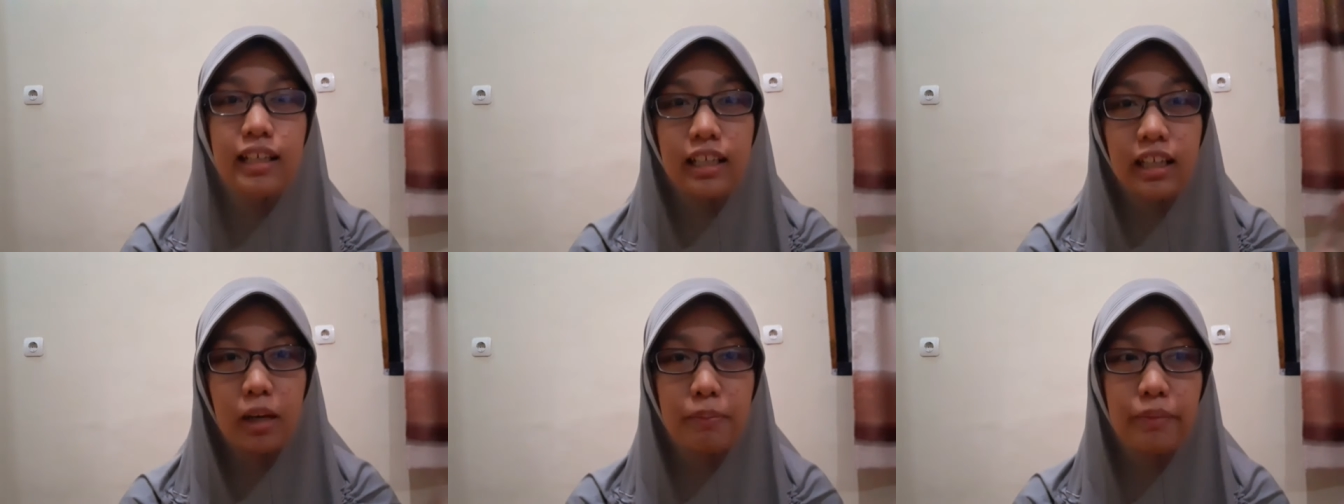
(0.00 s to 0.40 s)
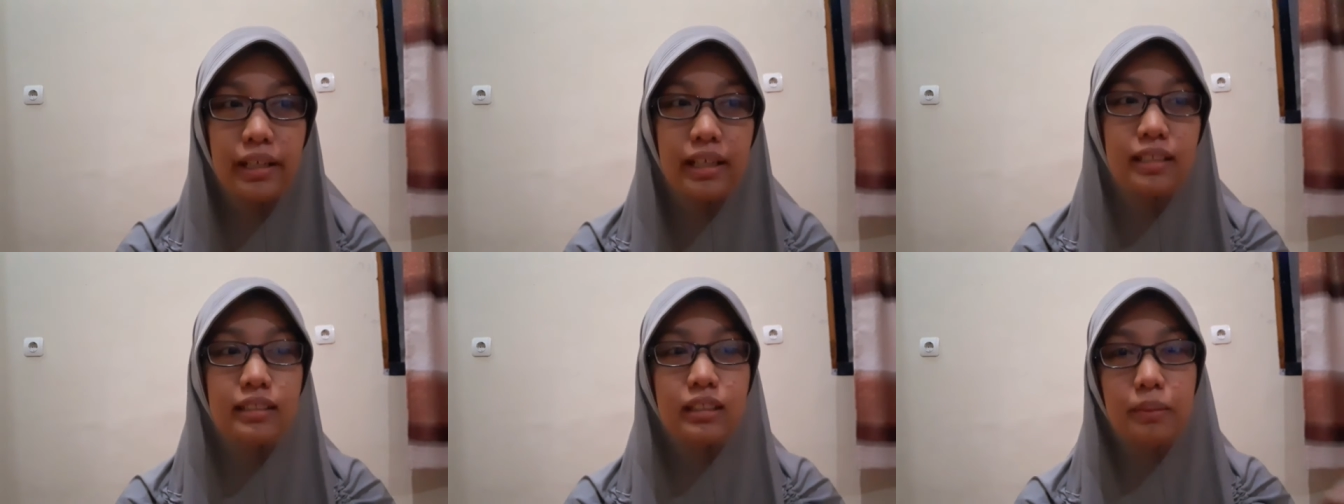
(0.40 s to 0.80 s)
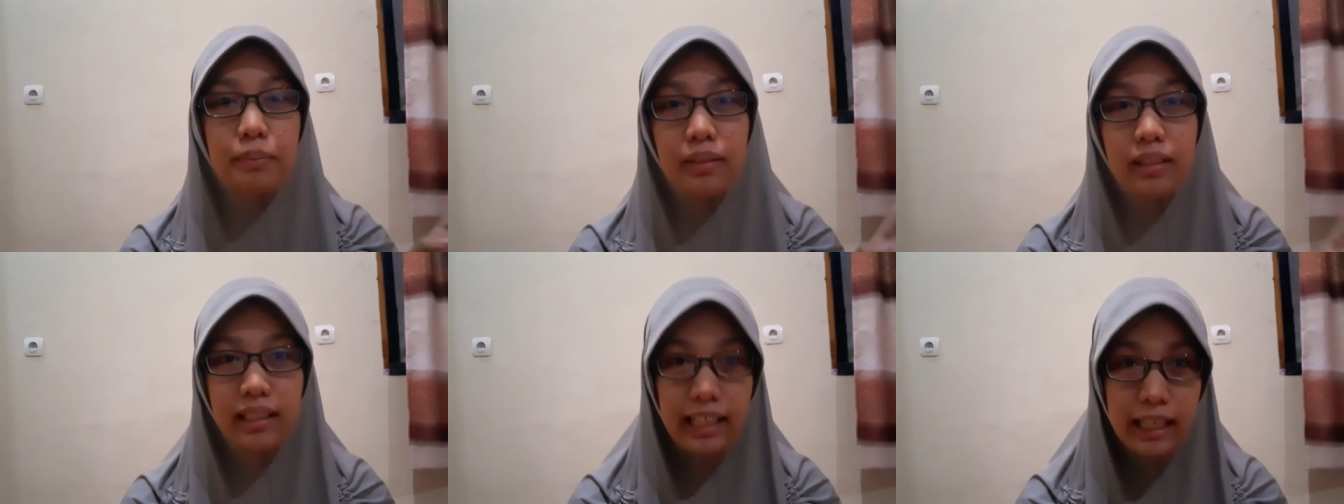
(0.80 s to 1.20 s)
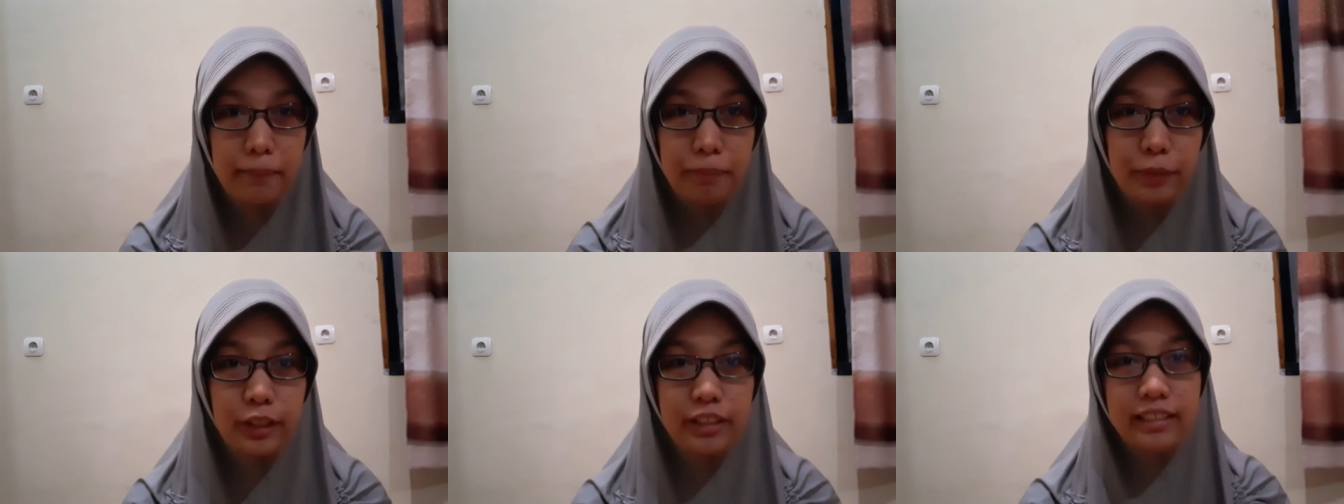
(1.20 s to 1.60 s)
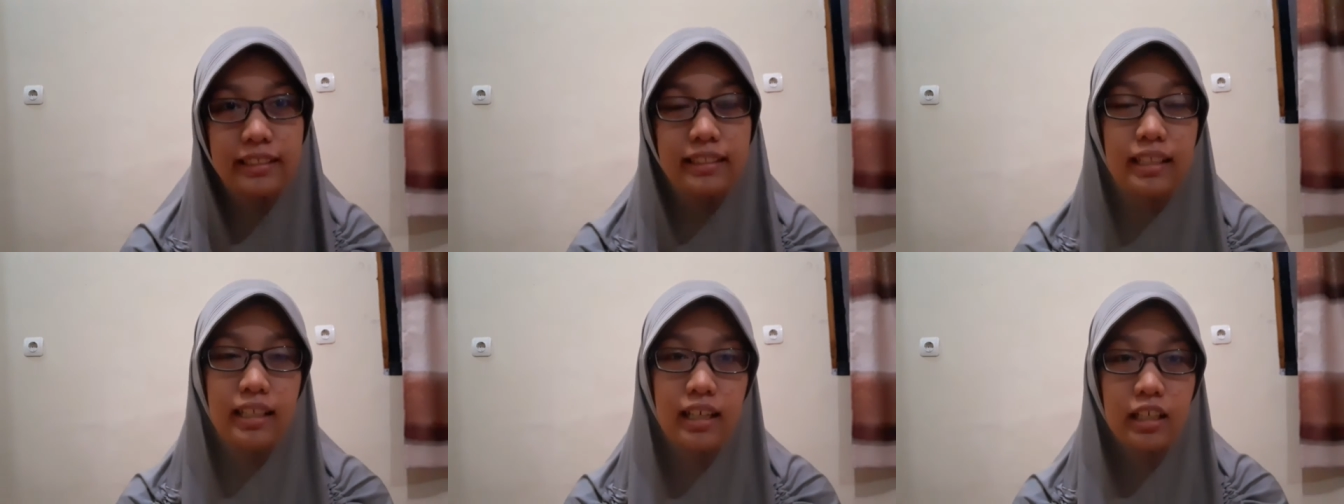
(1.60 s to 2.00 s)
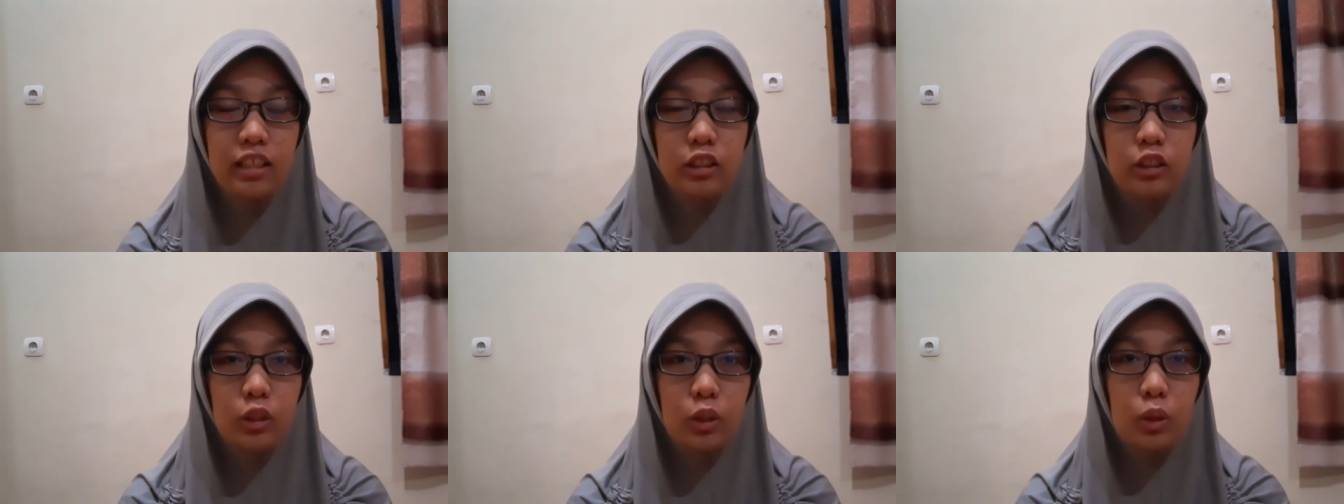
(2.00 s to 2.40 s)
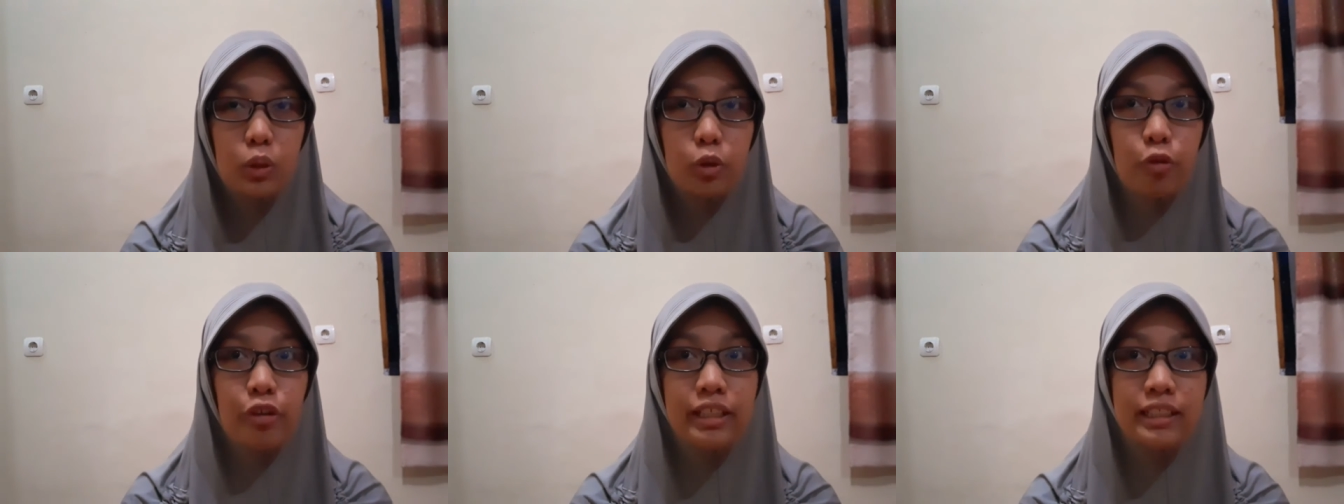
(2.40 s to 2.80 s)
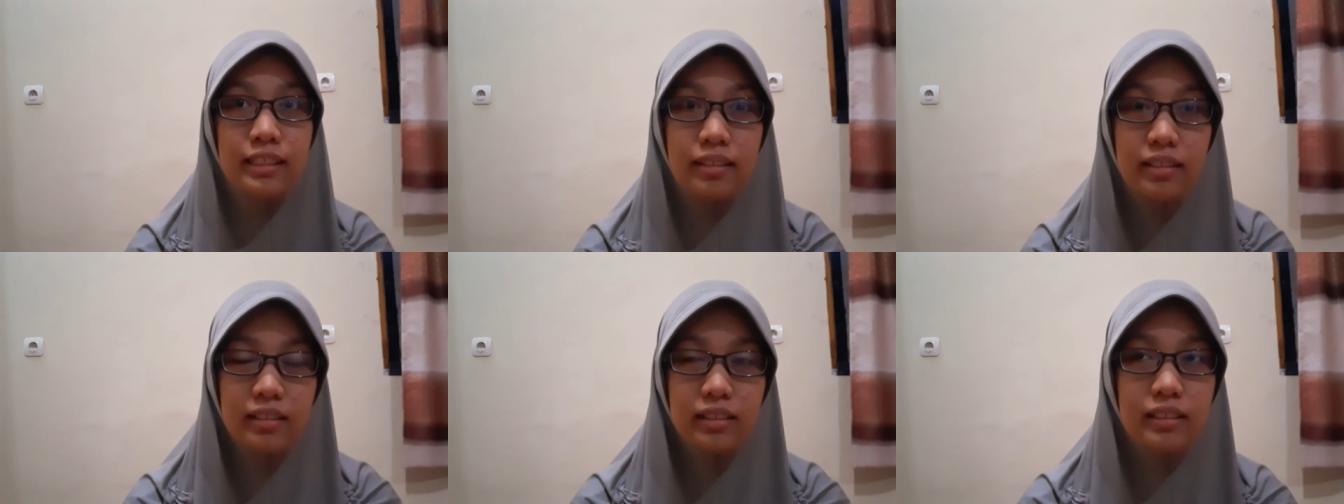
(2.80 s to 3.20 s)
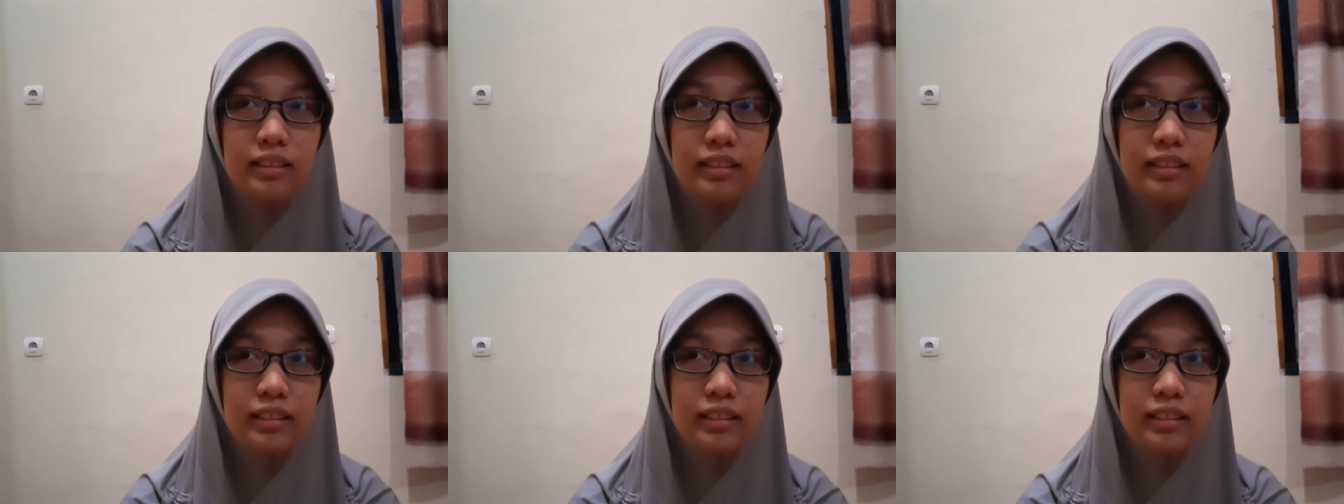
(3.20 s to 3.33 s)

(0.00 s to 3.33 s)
comprehensible input. So Krashen